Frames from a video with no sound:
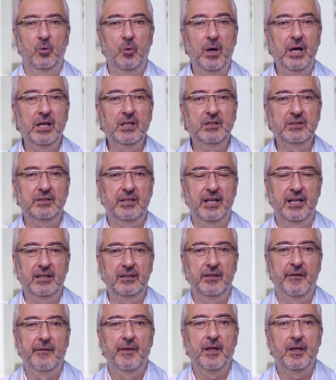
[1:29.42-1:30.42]
Why is
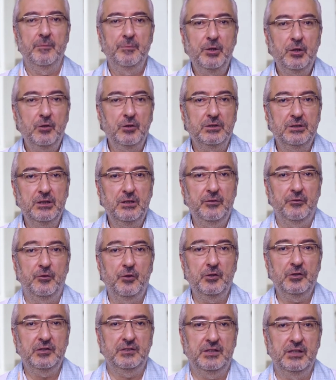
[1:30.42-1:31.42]
that? Because it
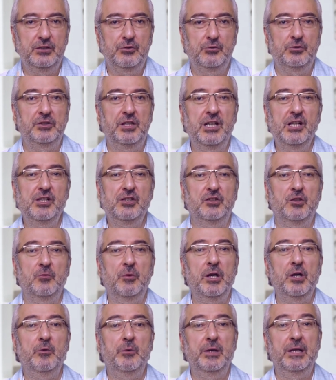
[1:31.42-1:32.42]
forces us to change
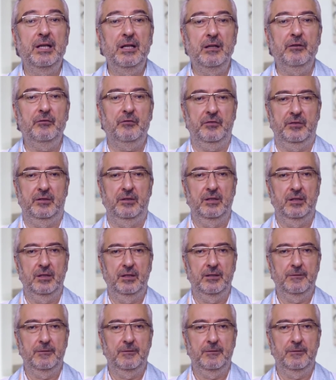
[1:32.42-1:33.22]
the way we live.